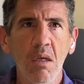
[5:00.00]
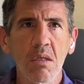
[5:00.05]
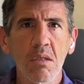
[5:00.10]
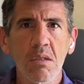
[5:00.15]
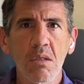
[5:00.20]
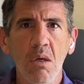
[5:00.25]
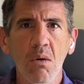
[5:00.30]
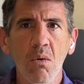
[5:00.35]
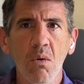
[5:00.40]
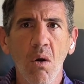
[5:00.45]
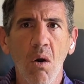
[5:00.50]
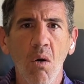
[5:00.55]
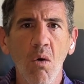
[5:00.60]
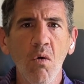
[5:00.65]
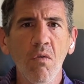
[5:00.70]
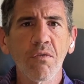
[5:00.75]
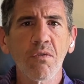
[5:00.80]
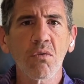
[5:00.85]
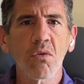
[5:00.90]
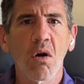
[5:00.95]
So
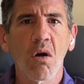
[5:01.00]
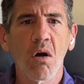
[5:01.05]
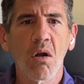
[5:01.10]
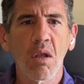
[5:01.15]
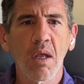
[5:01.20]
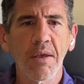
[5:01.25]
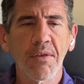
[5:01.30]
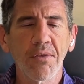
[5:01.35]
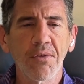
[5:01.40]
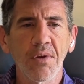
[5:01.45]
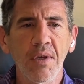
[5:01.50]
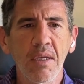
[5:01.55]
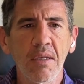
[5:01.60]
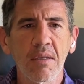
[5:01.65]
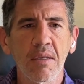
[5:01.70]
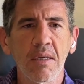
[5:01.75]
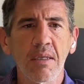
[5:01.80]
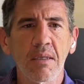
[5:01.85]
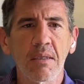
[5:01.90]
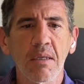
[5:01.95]
overall, I think
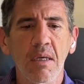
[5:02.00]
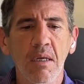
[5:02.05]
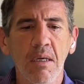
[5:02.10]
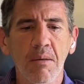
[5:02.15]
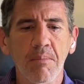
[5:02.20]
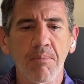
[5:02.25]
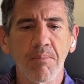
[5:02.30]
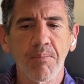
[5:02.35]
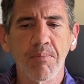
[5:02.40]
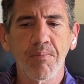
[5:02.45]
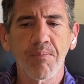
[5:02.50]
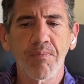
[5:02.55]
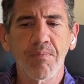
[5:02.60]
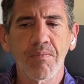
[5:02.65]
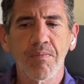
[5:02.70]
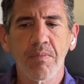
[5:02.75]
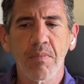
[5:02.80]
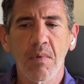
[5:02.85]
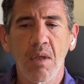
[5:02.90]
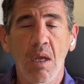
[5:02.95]
that
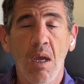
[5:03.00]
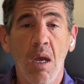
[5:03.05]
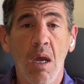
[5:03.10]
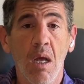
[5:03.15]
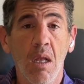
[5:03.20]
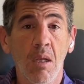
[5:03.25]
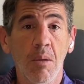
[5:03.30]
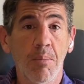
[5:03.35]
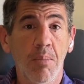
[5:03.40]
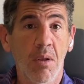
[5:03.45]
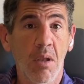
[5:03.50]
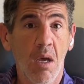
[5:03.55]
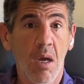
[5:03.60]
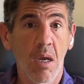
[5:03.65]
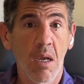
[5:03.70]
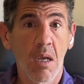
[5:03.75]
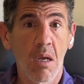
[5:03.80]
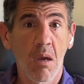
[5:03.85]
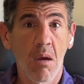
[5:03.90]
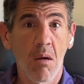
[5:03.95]
I'll
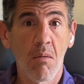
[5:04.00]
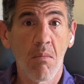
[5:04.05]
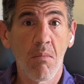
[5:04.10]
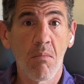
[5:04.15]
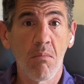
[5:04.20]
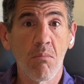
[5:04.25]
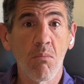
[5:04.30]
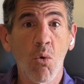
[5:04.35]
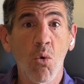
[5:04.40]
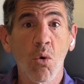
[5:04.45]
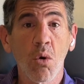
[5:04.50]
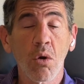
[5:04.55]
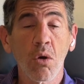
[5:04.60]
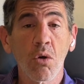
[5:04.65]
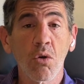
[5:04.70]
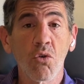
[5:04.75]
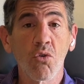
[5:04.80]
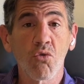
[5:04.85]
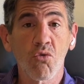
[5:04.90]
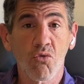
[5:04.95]
apply more
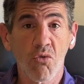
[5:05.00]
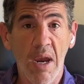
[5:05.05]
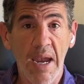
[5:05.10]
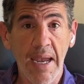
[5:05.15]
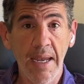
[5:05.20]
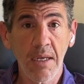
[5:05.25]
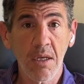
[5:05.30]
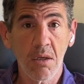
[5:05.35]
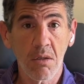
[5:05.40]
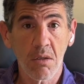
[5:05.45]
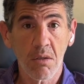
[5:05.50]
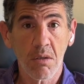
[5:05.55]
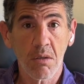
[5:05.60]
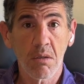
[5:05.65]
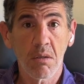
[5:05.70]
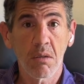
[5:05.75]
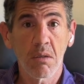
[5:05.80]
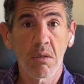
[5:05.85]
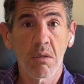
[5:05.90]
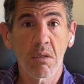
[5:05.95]

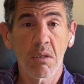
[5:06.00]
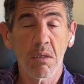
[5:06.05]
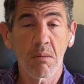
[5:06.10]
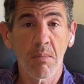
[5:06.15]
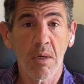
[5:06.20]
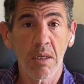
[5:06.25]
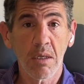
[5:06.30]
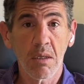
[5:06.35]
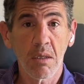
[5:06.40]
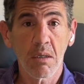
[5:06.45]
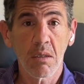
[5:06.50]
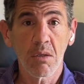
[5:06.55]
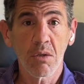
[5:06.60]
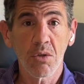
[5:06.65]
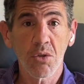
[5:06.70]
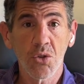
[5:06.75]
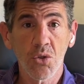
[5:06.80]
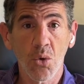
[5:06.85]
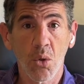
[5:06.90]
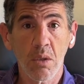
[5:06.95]
granular to my
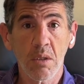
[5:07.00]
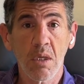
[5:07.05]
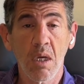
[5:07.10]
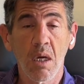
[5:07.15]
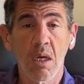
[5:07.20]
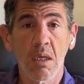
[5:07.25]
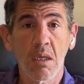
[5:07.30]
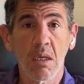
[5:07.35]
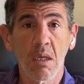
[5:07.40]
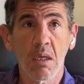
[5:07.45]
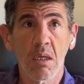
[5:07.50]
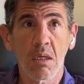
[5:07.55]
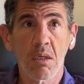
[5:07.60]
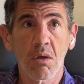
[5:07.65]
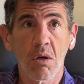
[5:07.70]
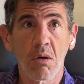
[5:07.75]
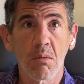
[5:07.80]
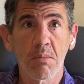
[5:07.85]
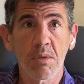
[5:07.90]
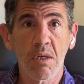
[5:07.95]
shortcut in
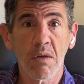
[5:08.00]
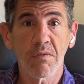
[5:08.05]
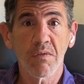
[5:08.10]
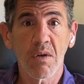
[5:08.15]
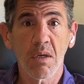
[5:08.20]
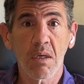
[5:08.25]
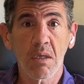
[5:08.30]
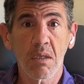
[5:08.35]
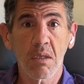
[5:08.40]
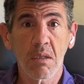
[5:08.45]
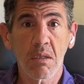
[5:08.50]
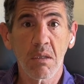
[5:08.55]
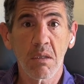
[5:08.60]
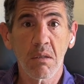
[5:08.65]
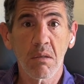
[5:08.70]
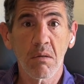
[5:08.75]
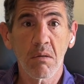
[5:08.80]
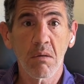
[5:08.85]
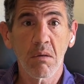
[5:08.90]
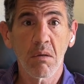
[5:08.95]
terms of
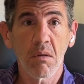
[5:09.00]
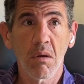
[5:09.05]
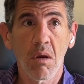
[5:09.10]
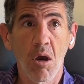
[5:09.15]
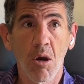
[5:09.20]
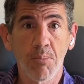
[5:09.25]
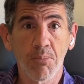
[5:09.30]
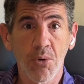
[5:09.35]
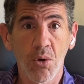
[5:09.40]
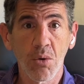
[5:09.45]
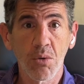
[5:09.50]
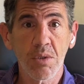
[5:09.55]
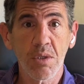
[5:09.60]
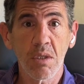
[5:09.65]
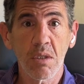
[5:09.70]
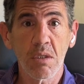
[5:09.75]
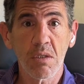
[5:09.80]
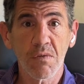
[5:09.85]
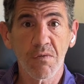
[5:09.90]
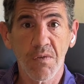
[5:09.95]

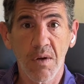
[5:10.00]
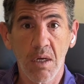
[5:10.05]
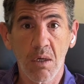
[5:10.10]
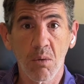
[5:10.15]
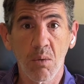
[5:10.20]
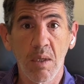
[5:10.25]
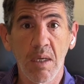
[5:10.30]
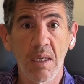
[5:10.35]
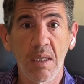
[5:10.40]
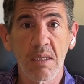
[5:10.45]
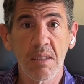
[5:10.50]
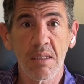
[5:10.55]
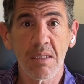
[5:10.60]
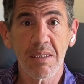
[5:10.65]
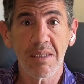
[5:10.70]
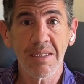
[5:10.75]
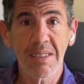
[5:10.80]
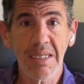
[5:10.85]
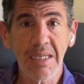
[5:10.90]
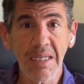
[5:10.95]
approaches, fairways,
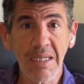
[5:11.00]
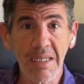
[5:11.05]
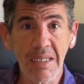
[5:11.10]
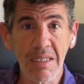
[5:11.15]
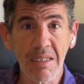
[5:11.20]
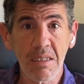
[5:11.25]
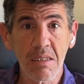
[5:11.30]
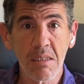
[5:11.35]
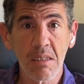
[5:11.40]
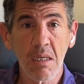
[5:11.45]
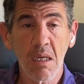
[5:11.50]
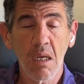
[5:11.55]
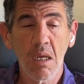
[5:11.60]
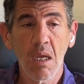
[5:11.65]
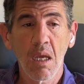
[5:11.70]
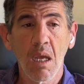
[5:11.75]
and tees.